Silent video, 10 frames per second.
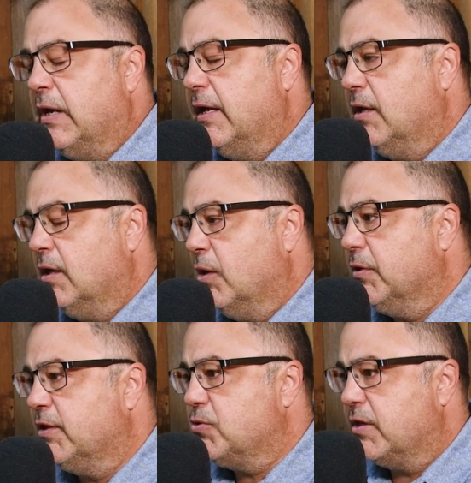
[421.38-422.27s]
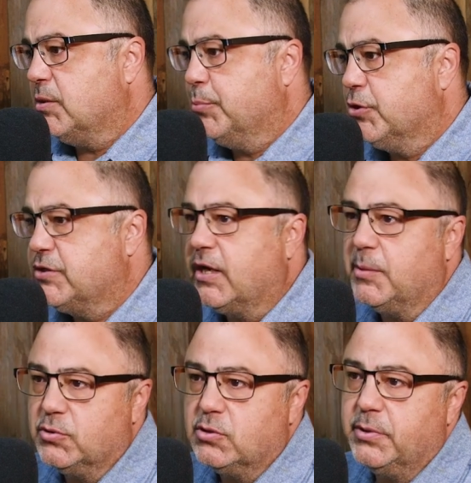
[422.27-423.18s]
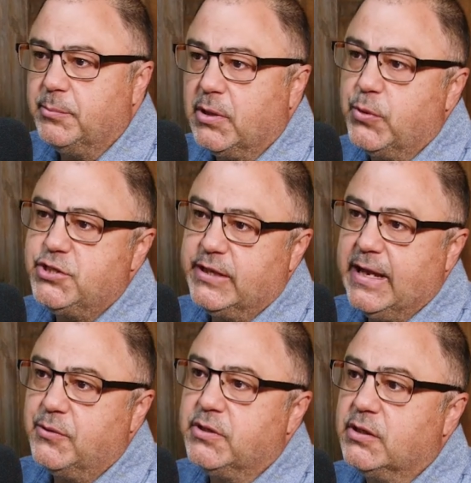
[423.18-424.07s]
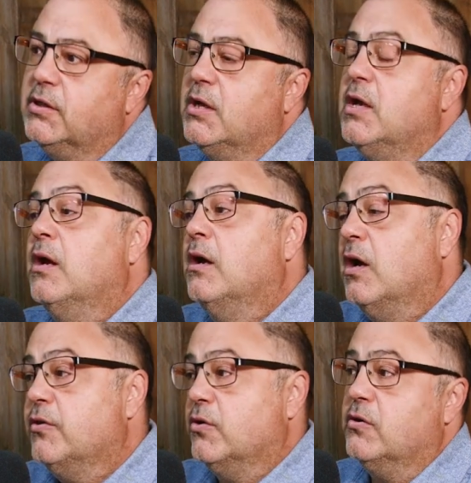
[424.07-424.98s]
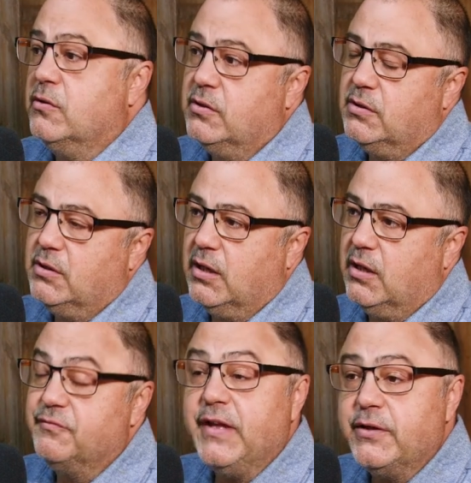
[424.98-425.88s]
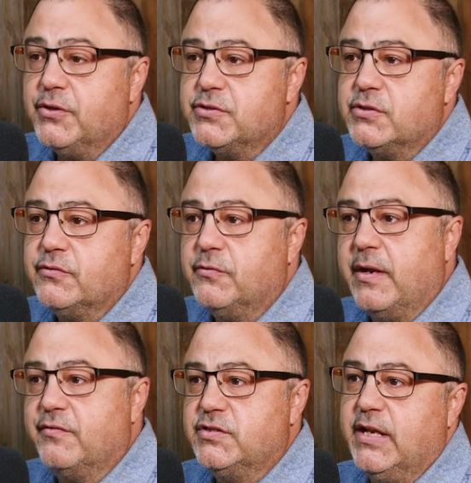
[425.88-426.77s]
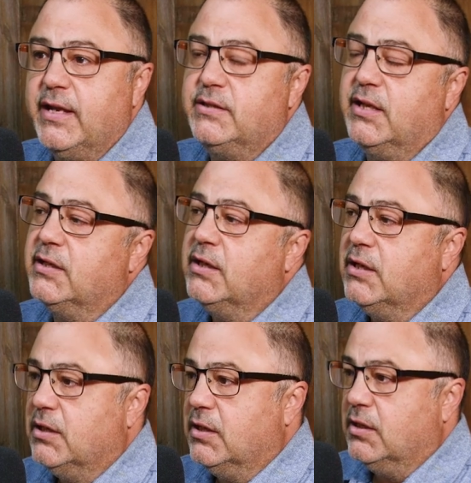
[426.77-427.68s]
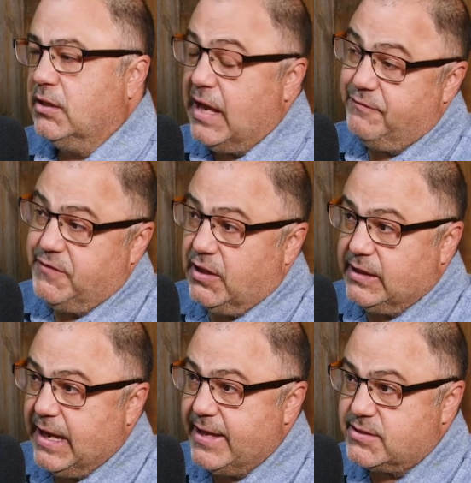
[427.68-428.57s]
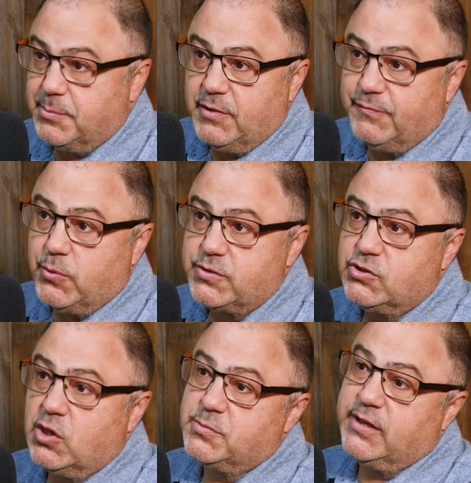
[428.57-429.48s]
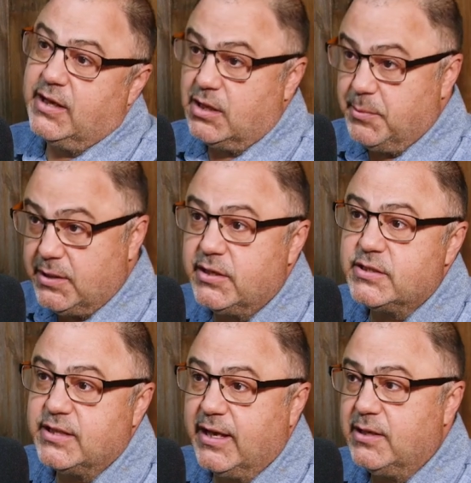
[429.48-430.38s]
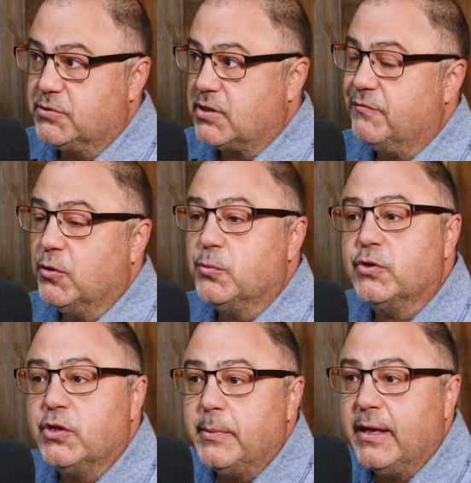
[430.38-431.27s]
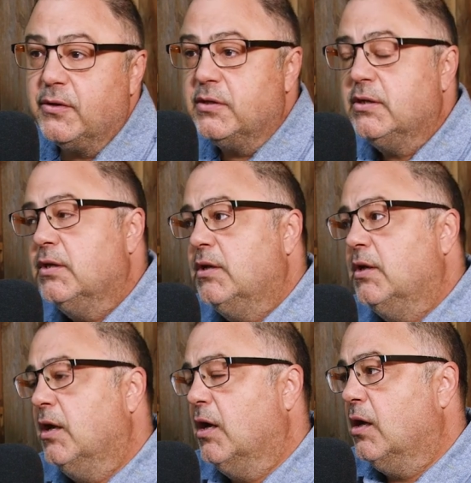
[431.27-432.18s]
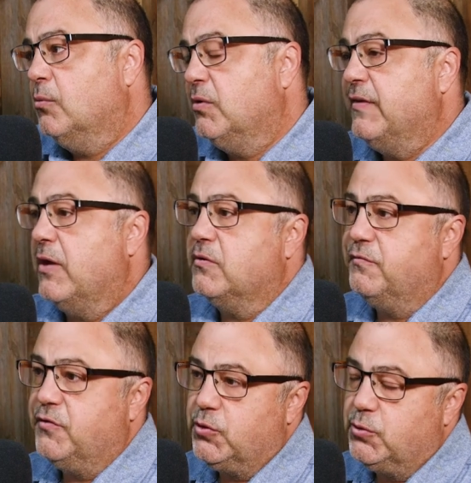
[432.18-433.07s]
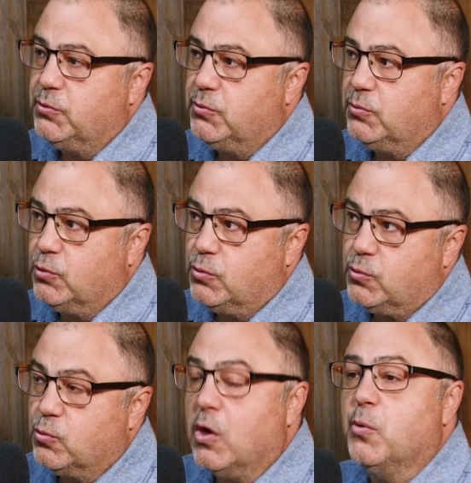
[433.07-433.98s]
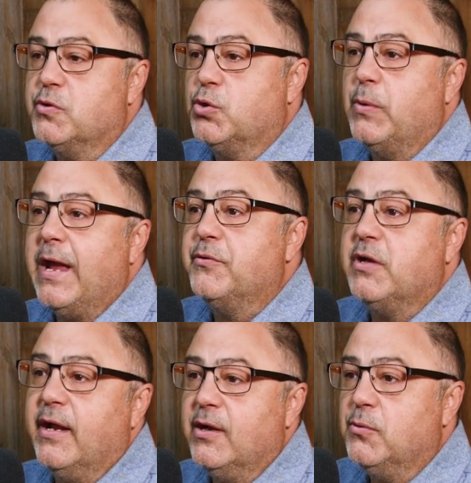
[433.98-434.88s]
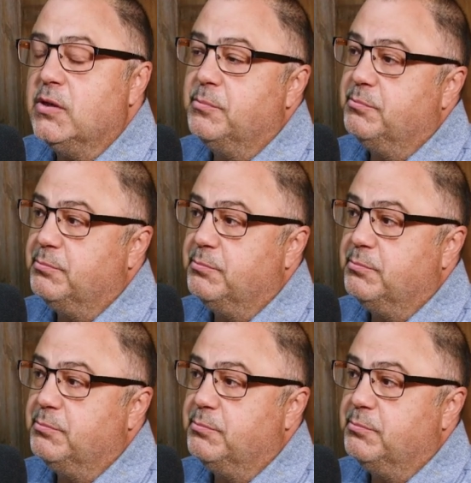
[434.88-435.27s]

I, I really tried to push that up a little bit by reaching out to other uh, vendors from out of state that I feel like I had some influence in terms of getting them into the state, which I felt real good about. Uh, we found a few growers around Iowa,